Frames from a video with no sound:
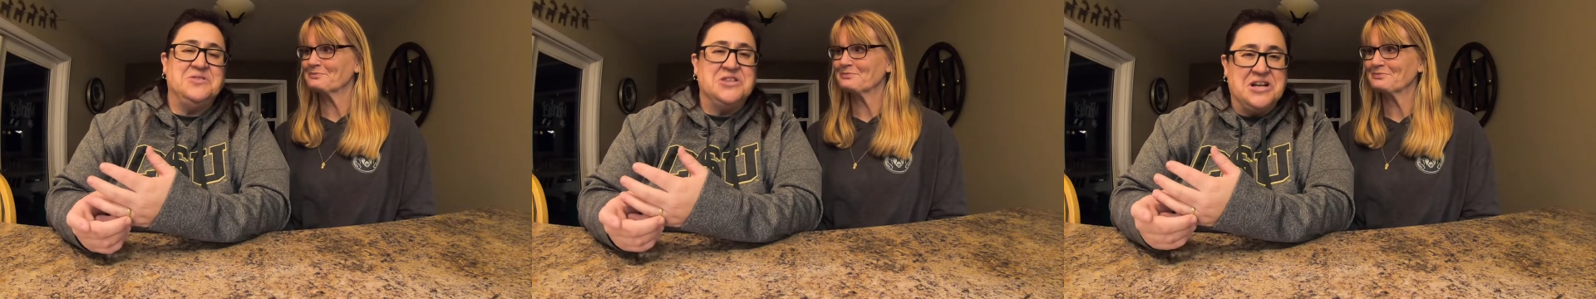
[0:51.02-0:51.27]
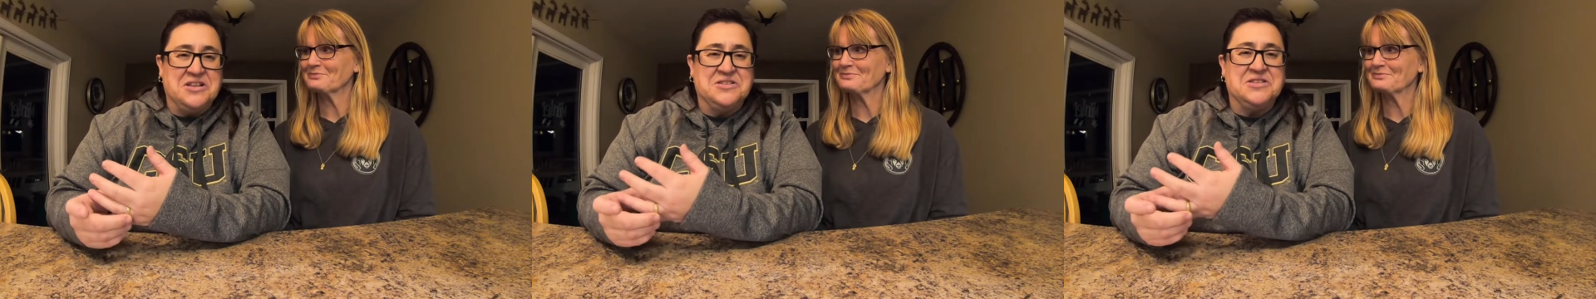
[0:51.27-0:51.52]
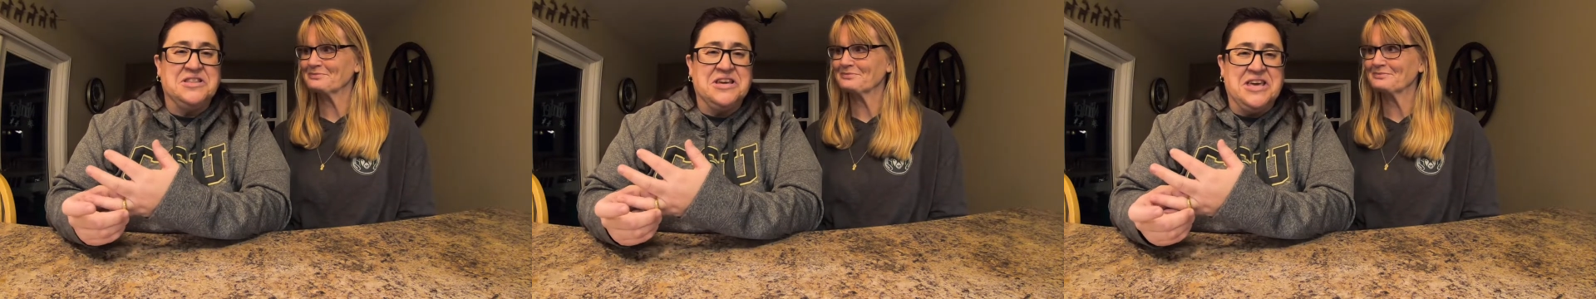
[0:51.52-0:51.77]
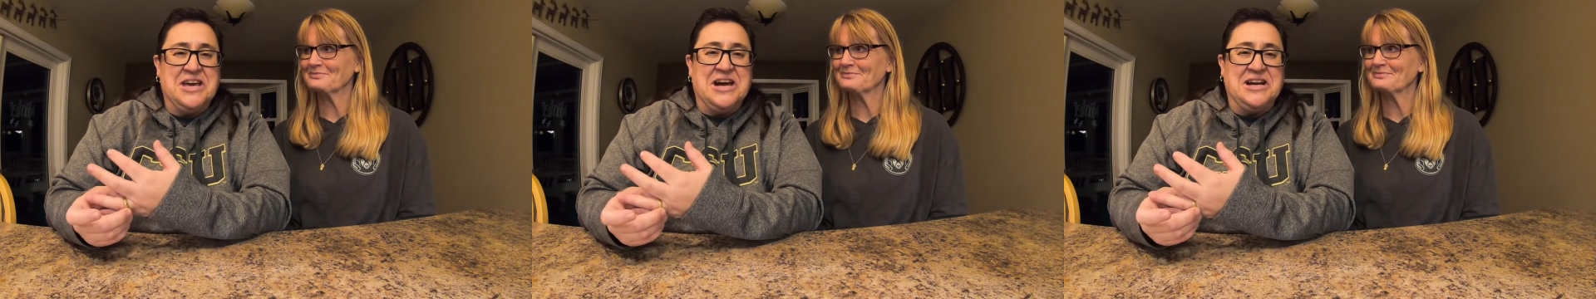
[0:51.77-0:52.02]
Speaker 1: jealous of the
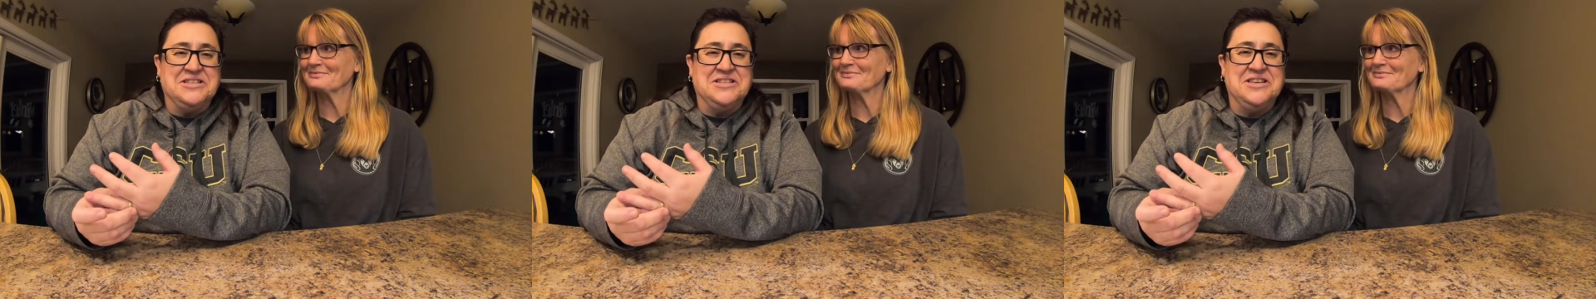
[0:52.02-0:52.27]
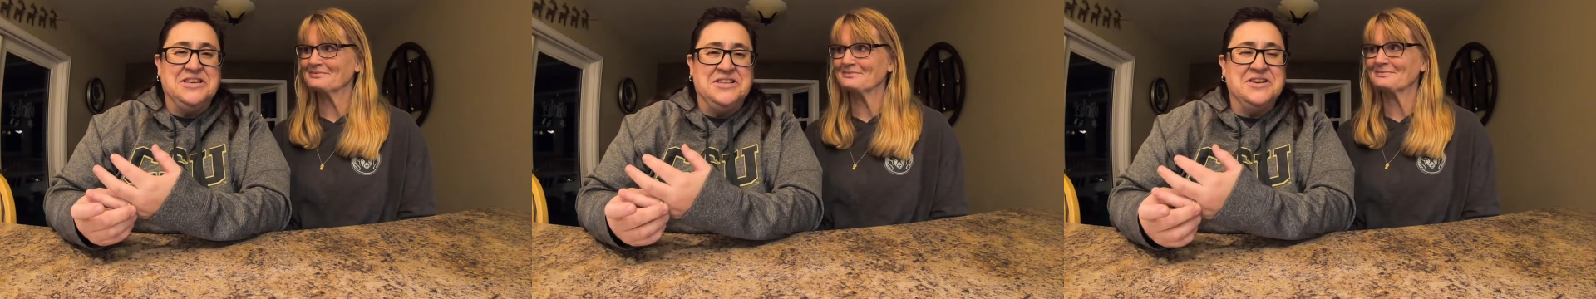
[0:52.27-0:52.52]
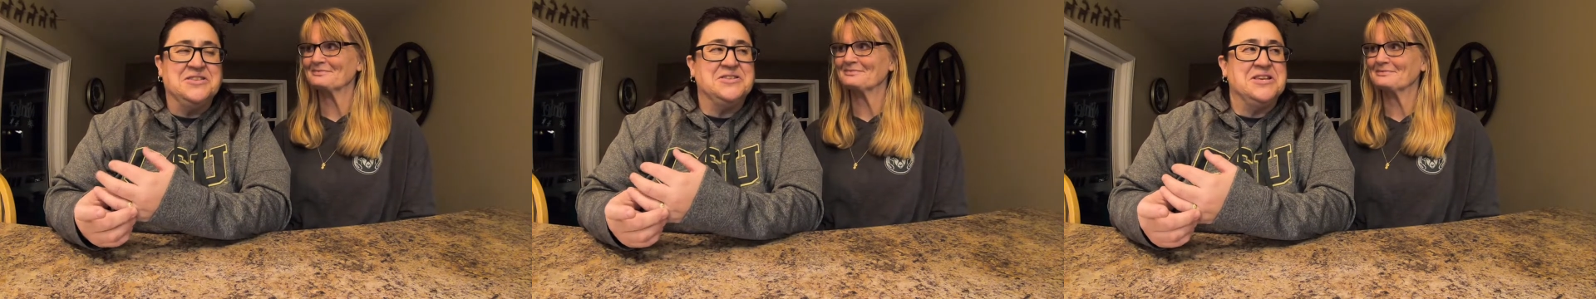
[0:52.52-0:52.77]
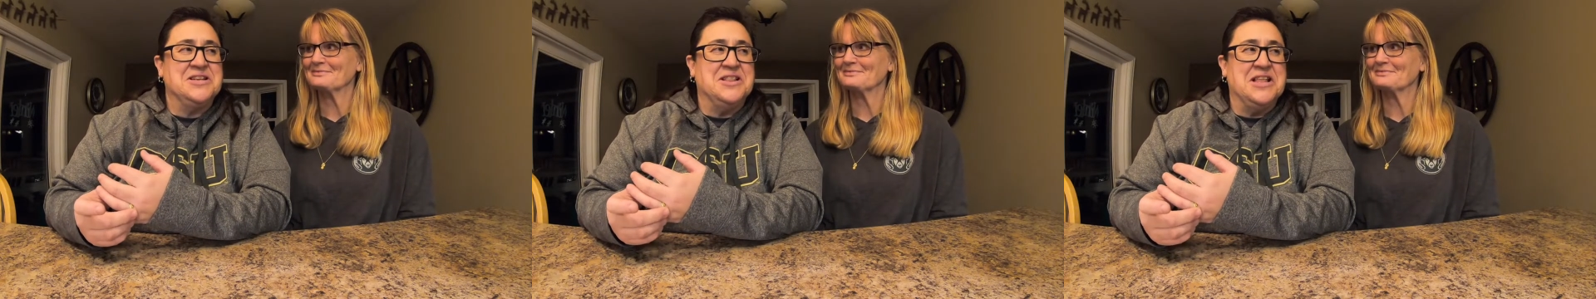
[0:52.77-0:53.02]
cat. He does get
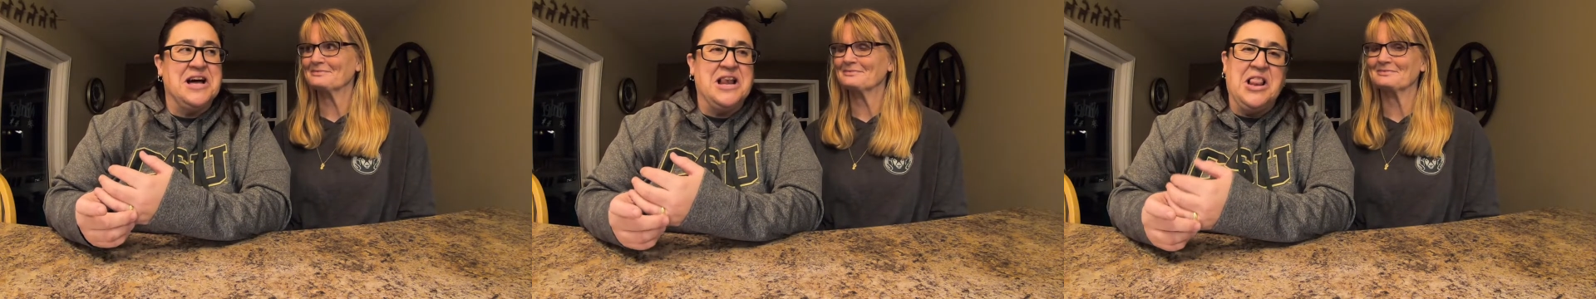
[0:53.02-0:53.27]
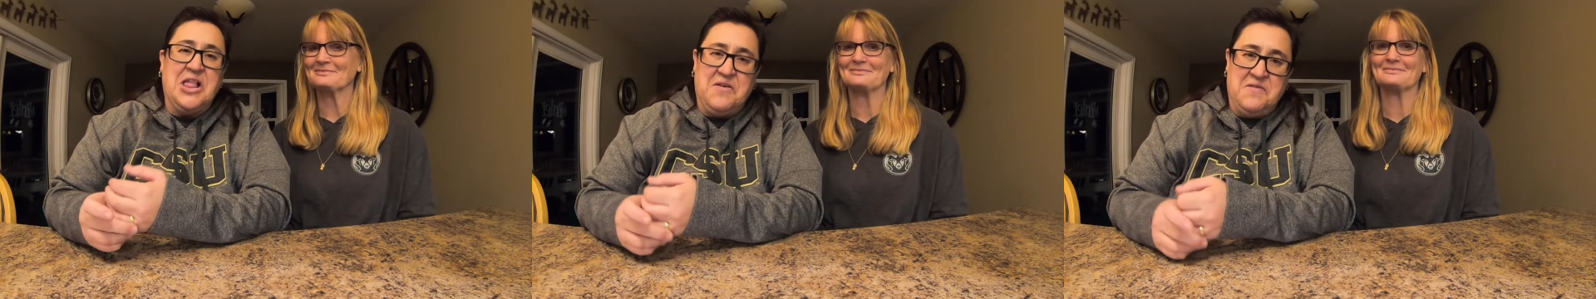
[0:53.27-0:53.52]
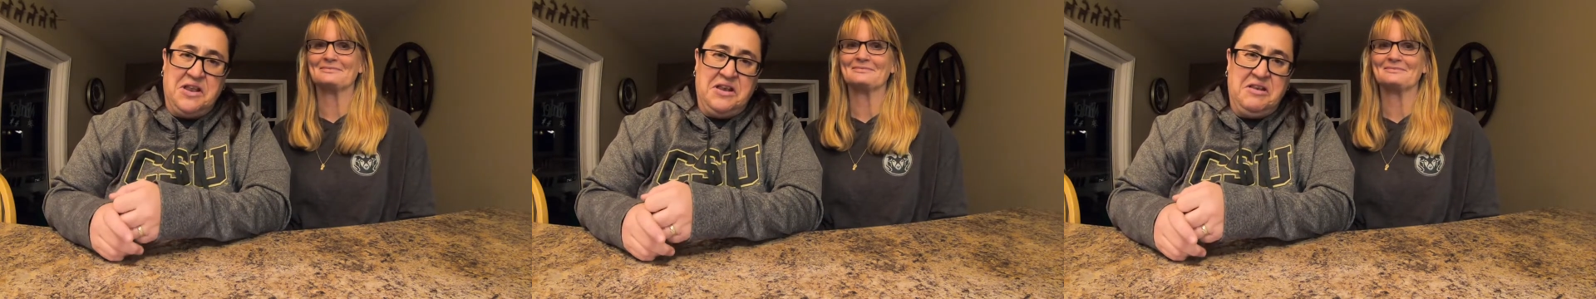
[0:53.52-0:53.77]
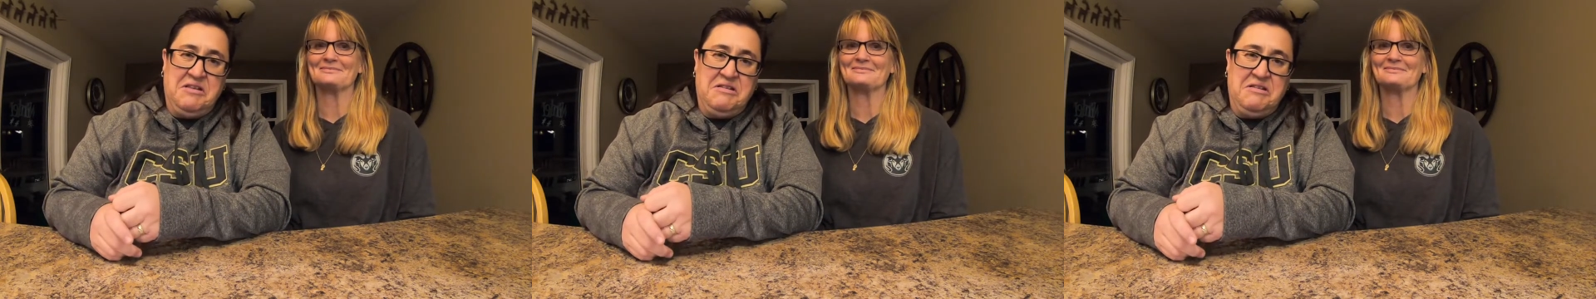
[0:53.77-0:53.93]
a lot of loving.